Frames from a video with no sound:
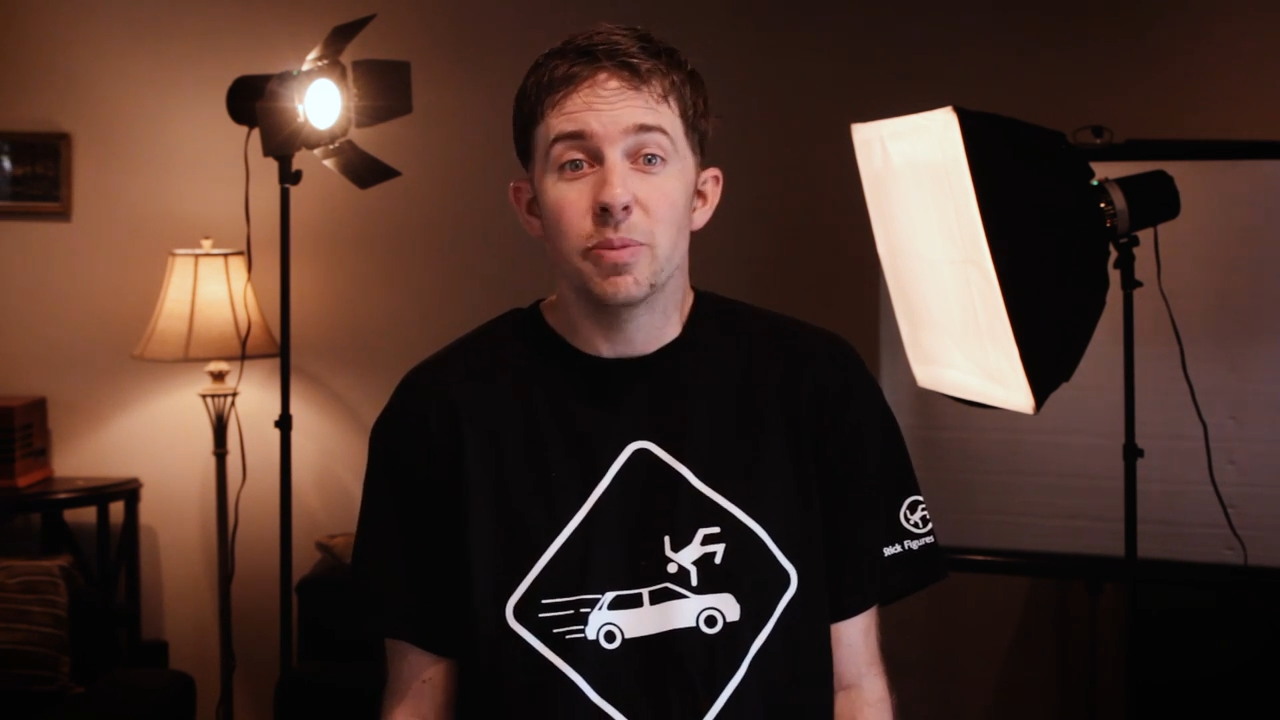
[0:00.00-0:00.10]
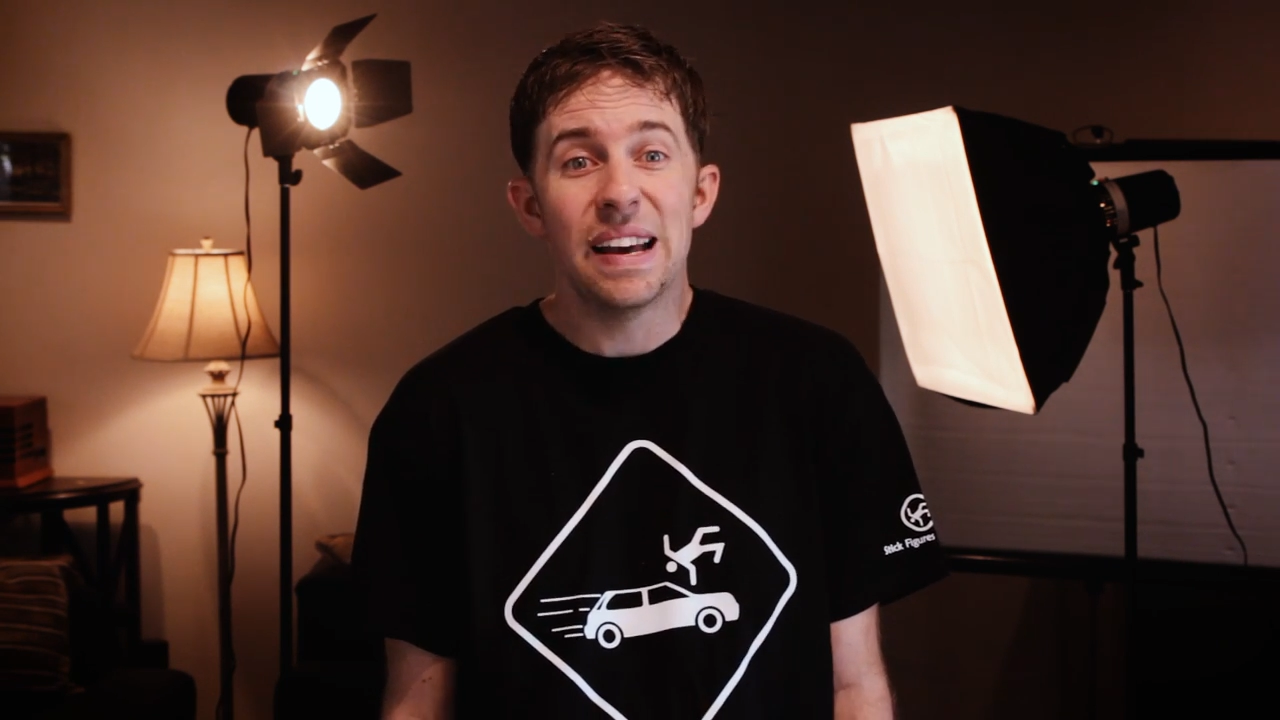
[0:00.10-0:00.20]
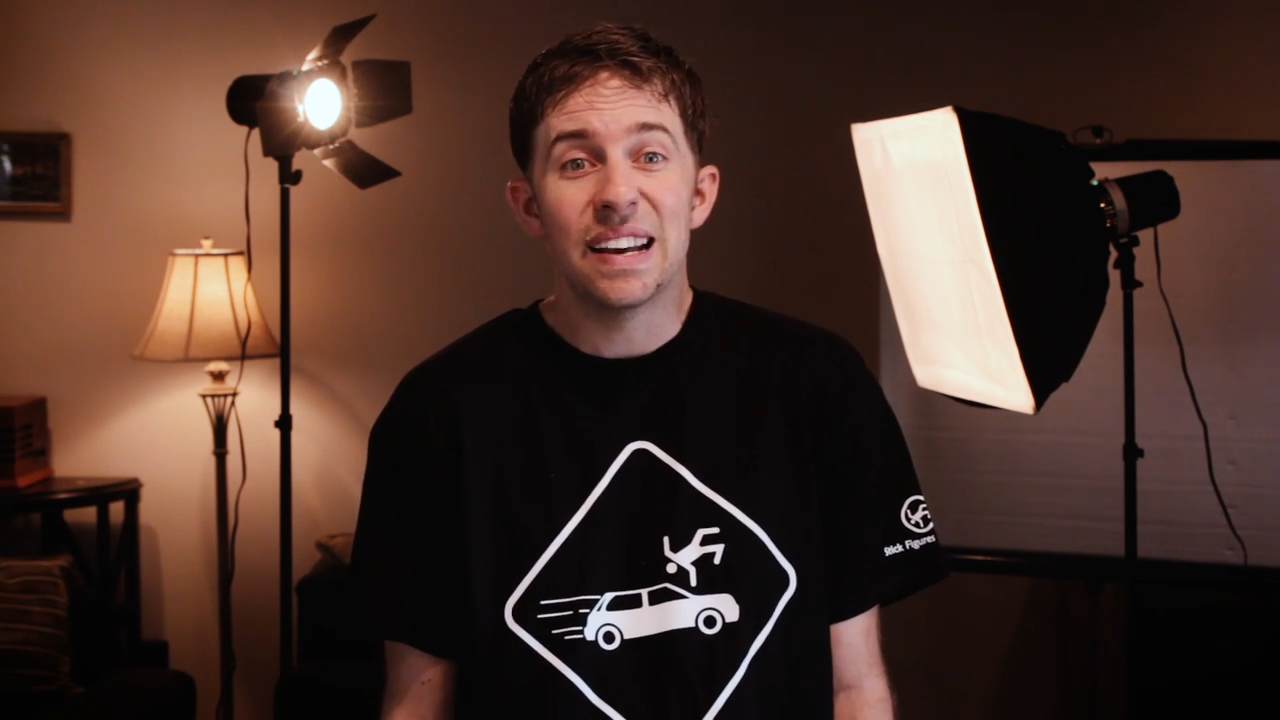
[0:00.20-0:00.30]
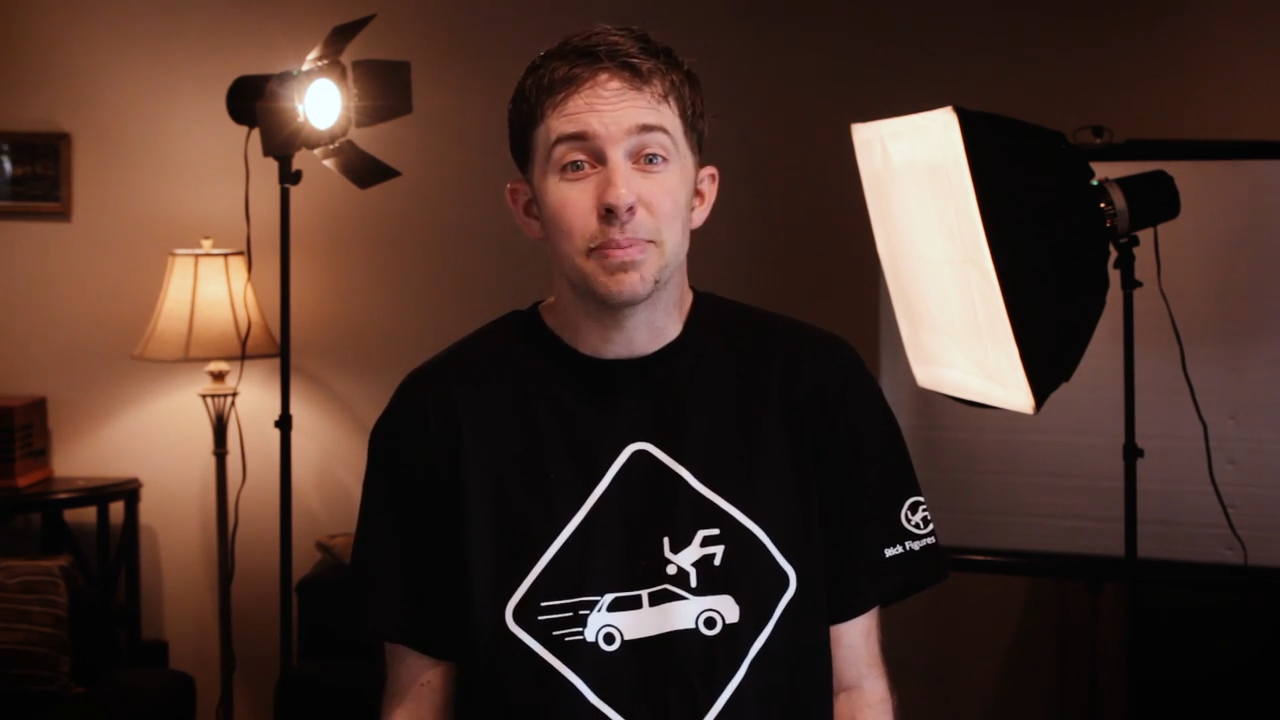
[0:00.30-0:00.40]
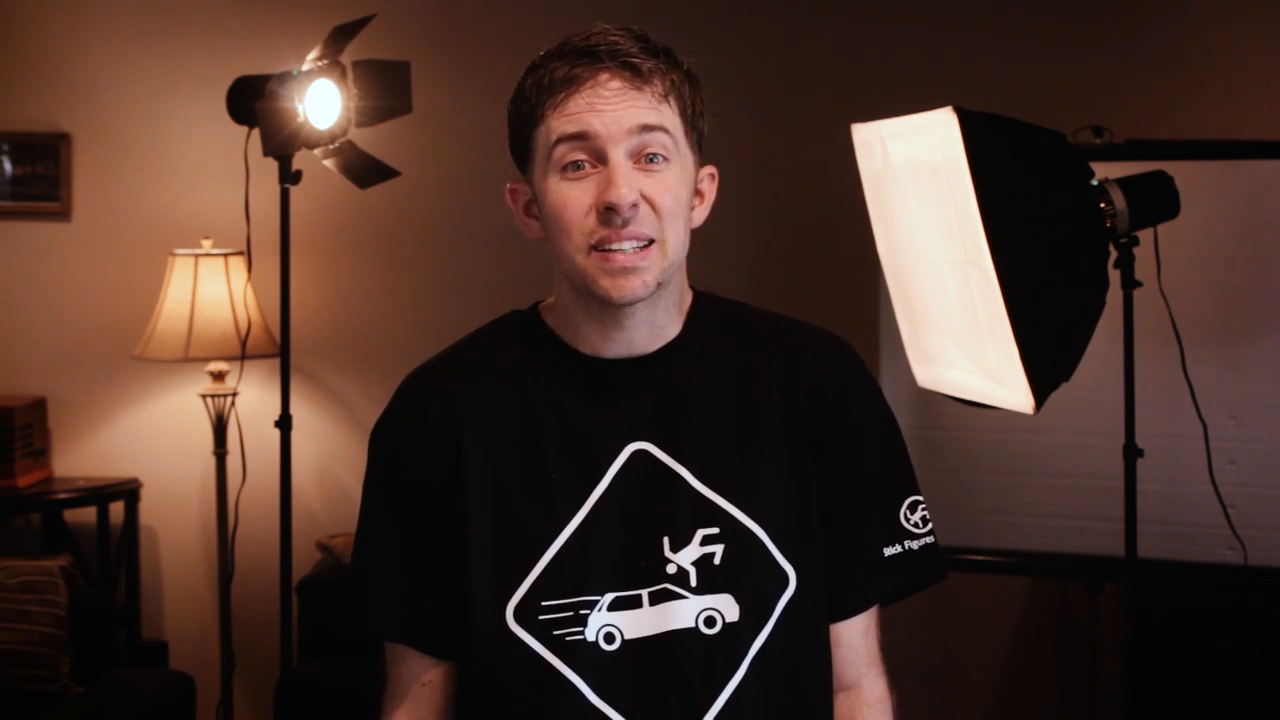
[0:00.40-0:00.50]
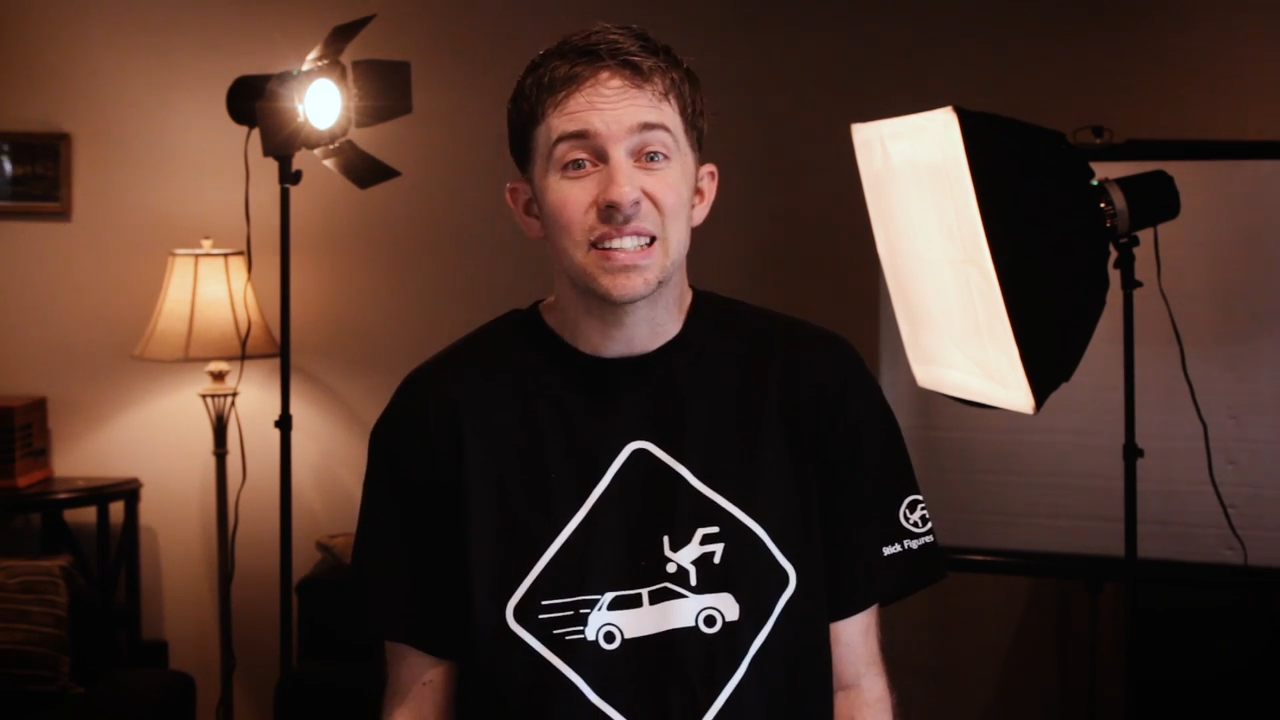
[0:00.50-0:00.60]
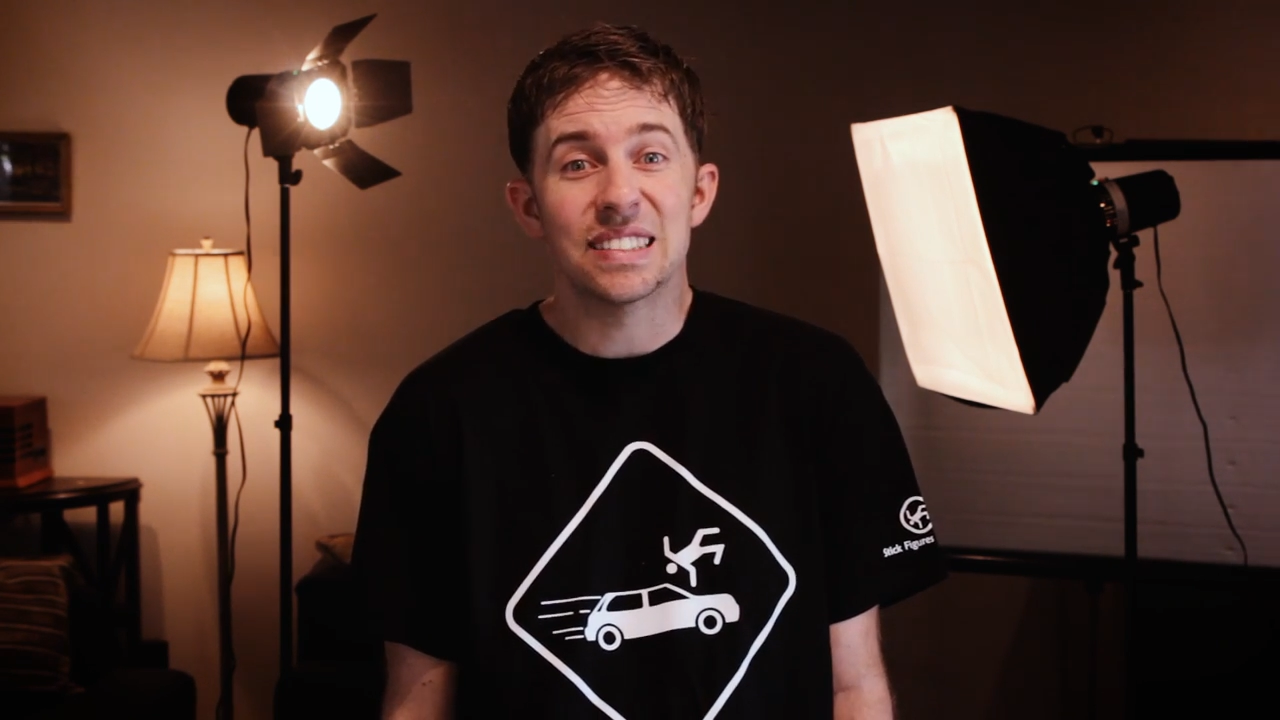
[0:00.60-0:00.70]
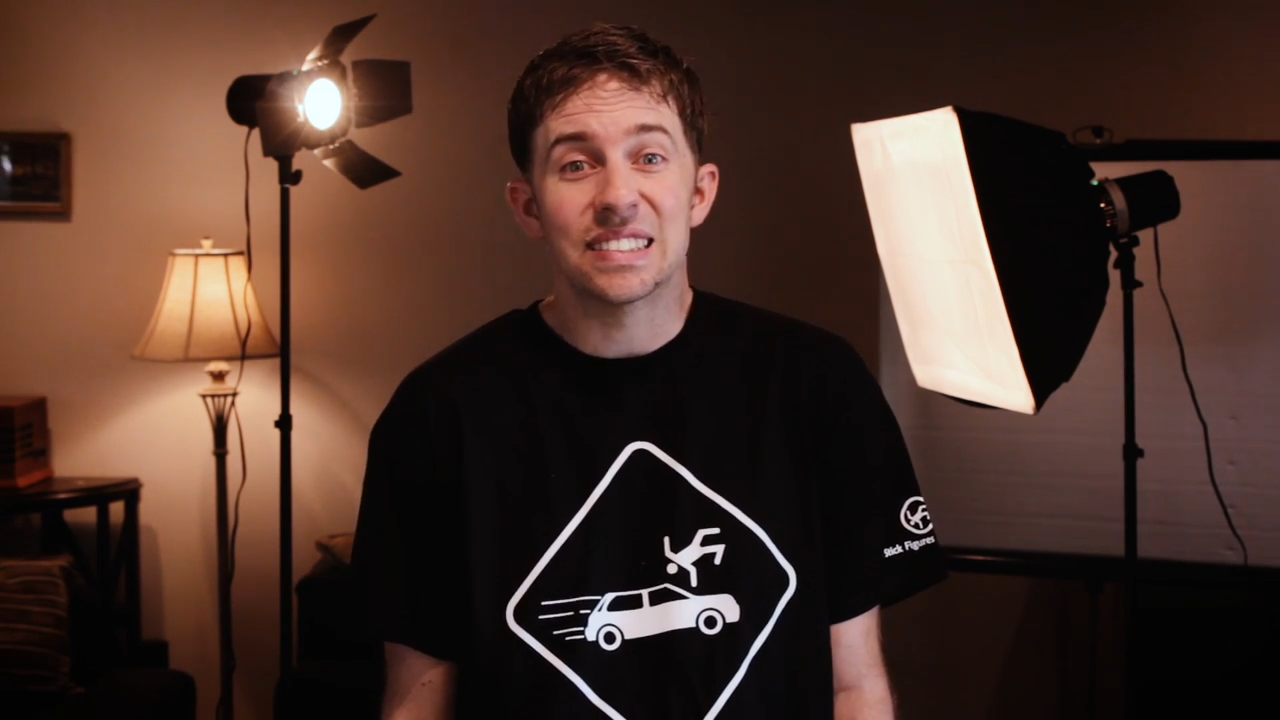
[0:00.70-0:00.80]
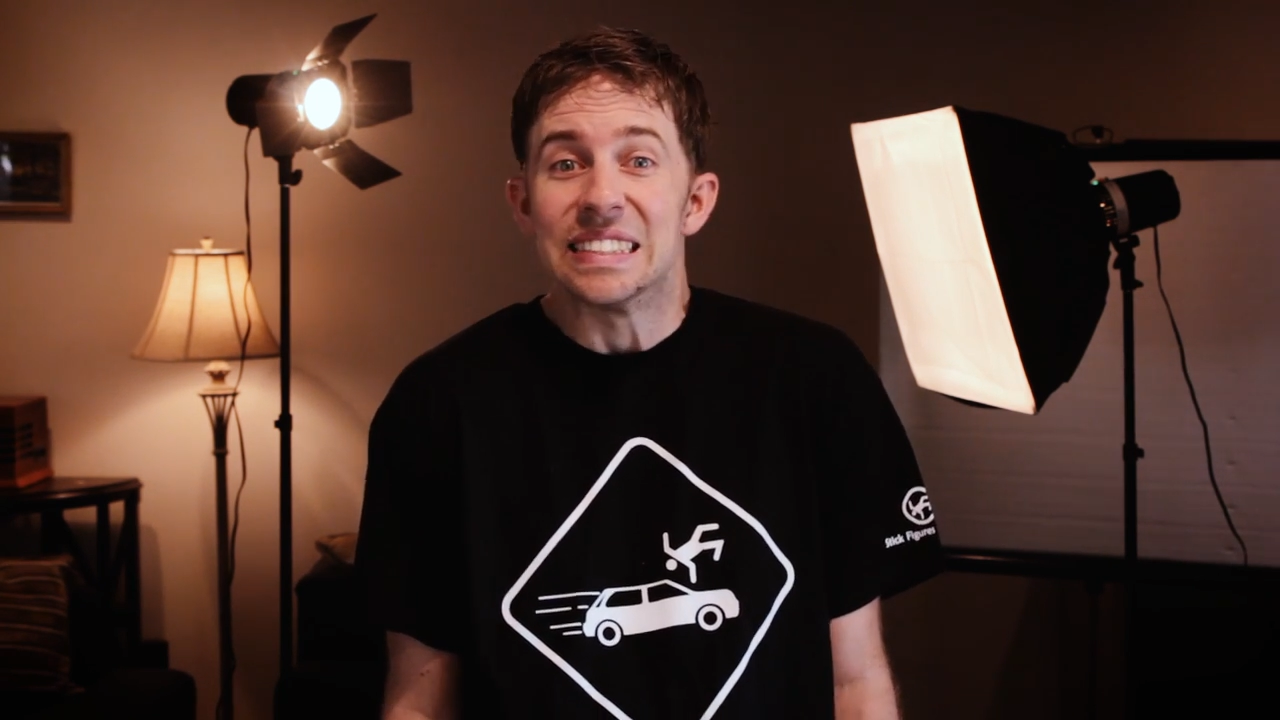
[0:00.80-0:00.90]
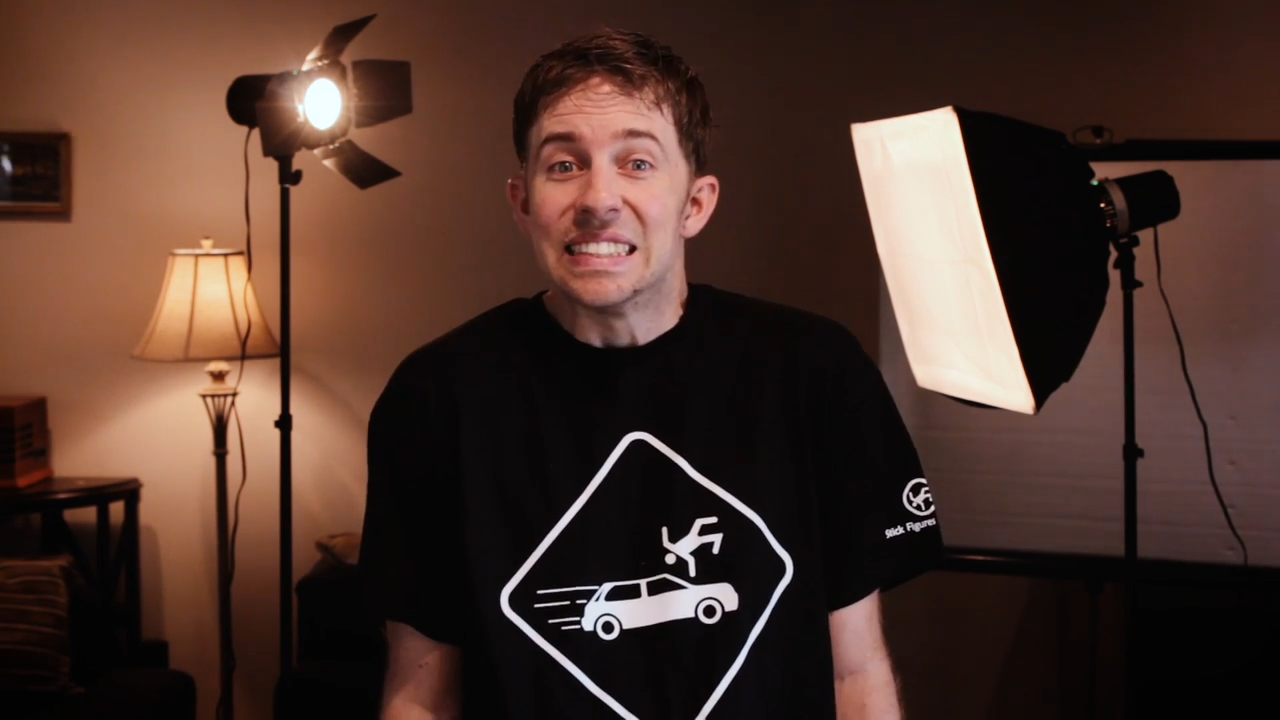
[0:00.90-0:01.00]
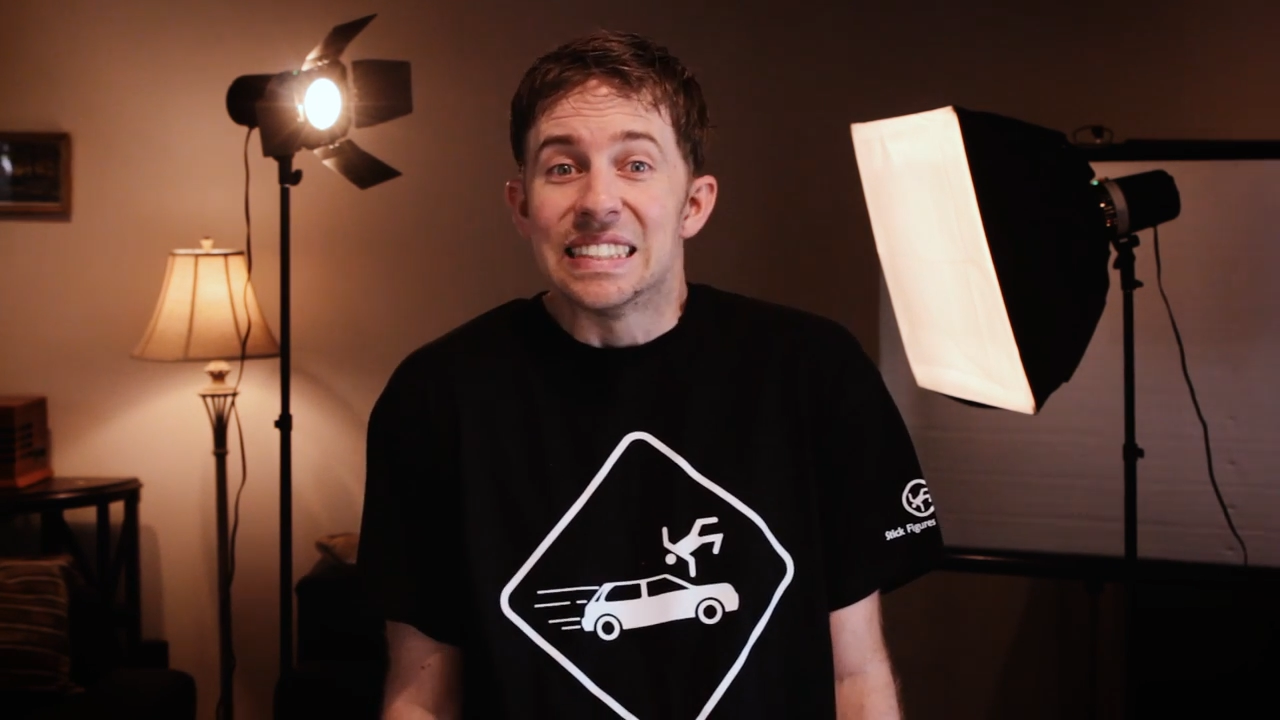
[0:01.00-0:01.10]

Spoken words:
bad, because